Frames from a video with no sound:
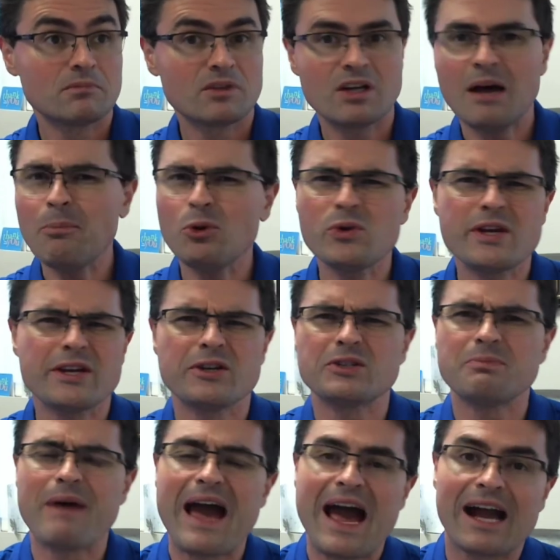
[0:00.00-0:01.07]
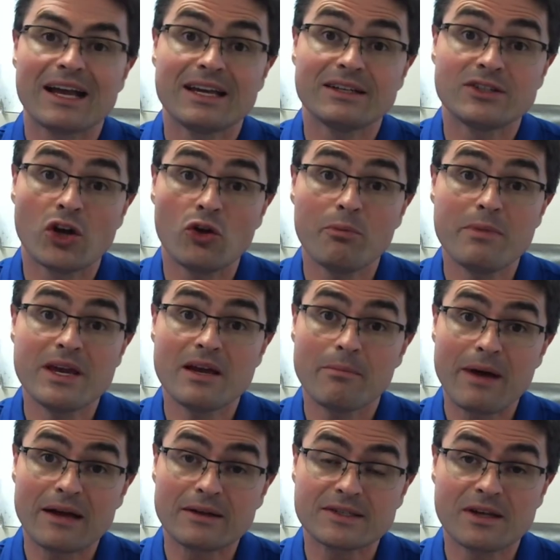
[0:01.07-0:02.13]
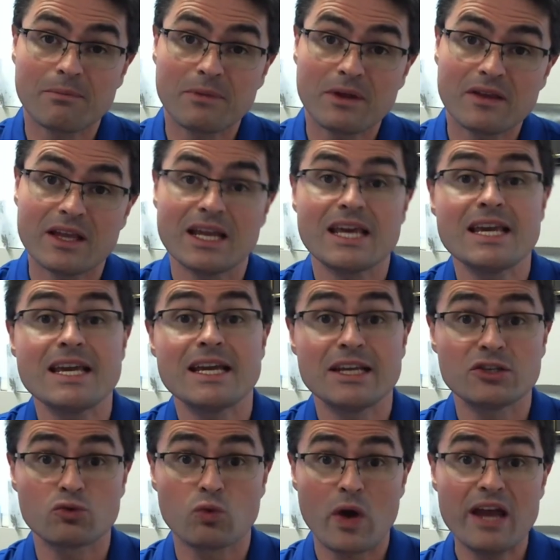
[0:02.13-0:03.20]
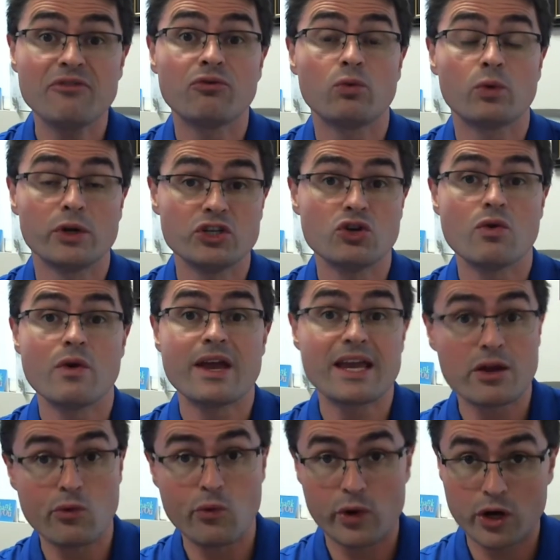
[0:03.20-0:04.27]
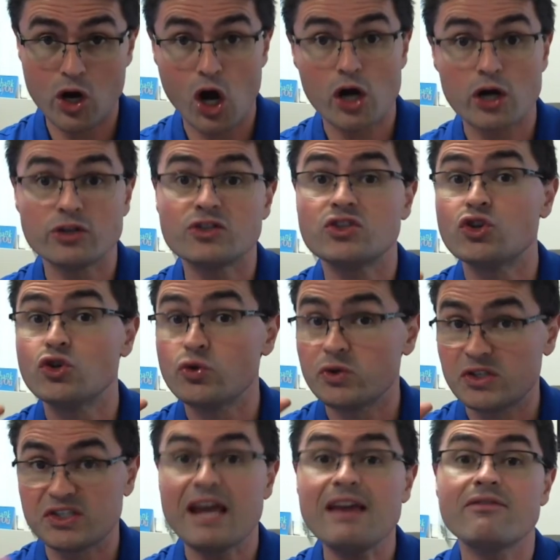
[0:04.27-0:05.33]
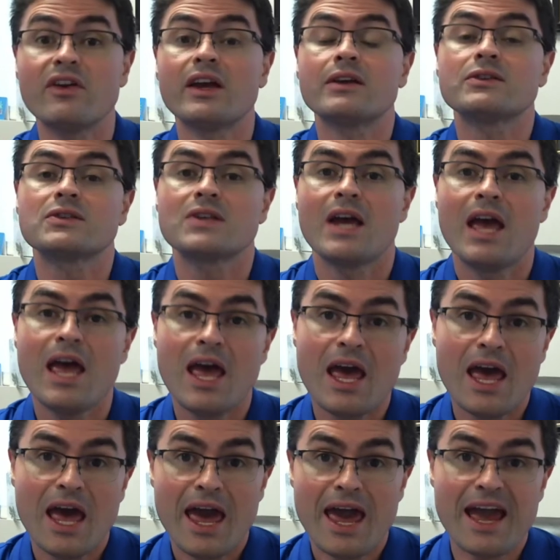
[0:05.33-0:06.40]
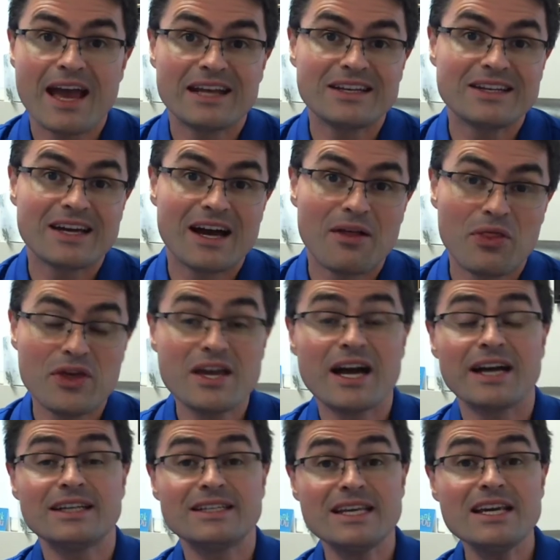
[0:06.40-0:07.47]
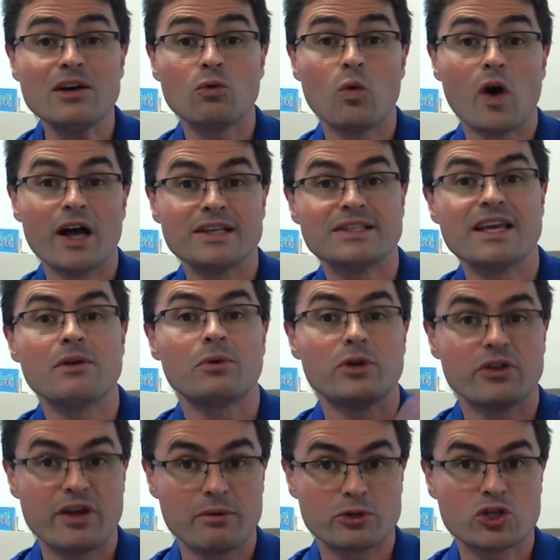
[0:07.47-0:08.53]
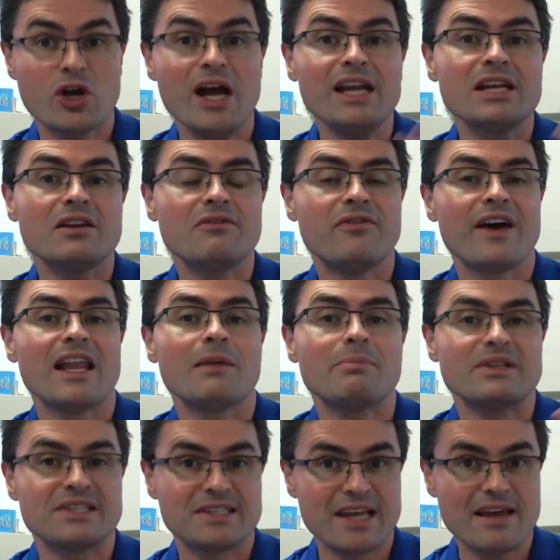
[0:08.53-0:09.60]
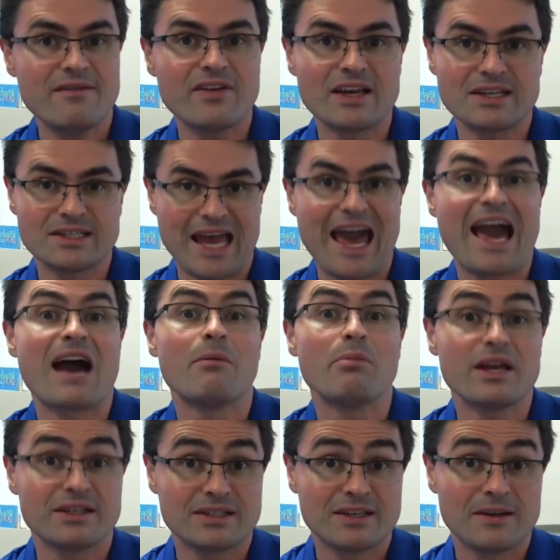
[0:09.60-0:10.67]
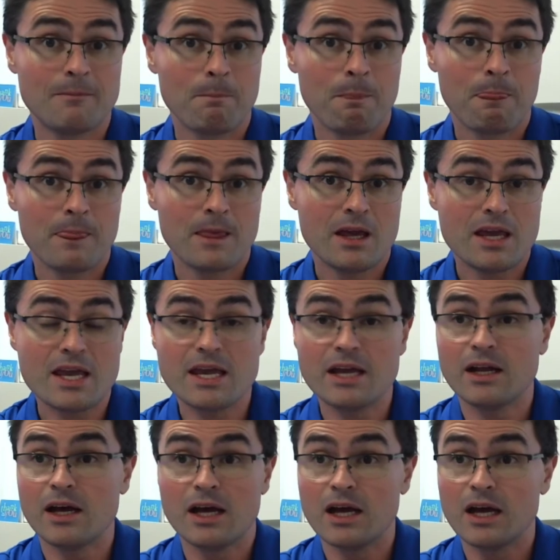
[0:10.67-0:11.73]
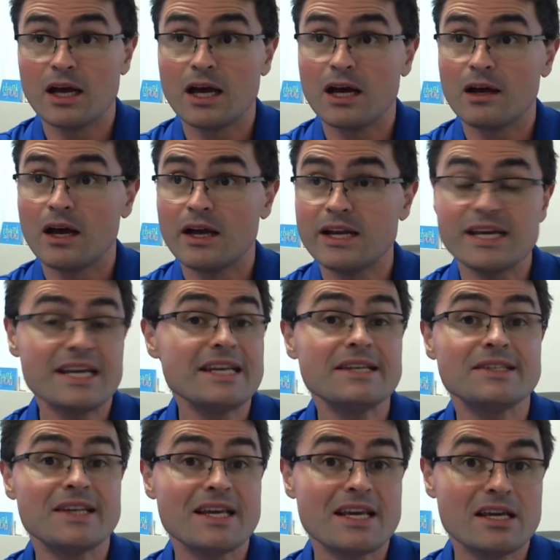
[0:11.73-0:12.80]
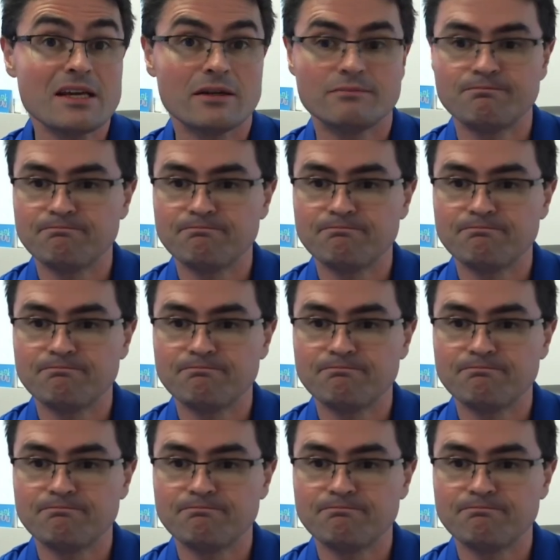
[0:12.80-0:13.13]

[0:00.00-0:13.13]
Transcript: couple years back told me about something that he and his wife were doing in regards to savings. And the idea was they were trying to develop a savings habit in an easy,